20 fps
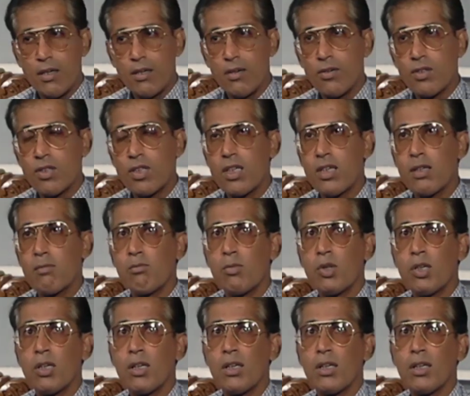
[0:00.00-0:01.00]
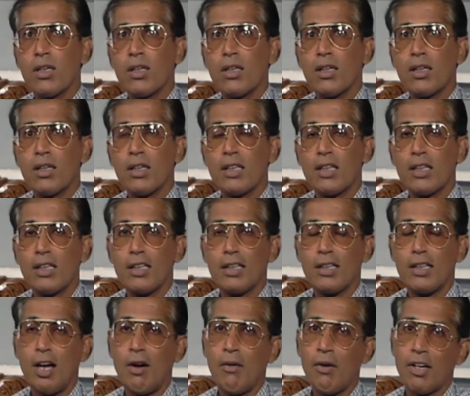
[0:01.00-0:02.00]
You see,
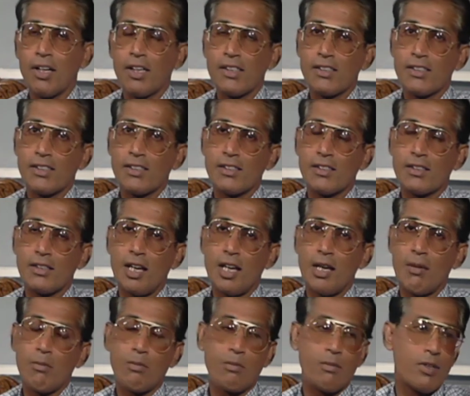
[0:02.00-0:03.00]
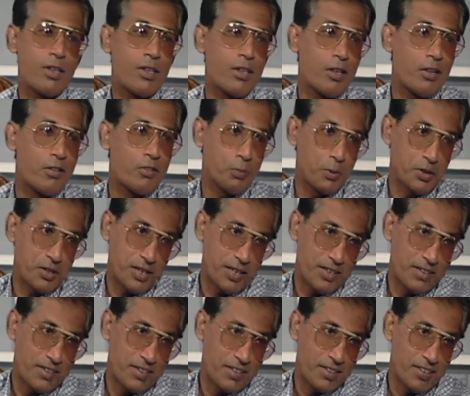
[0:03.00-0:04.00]
nowadays it's the time of
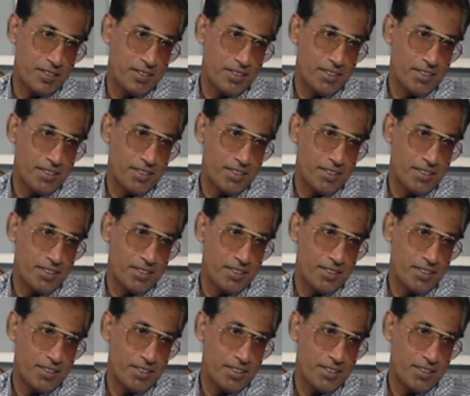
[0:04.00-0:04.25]
specialization.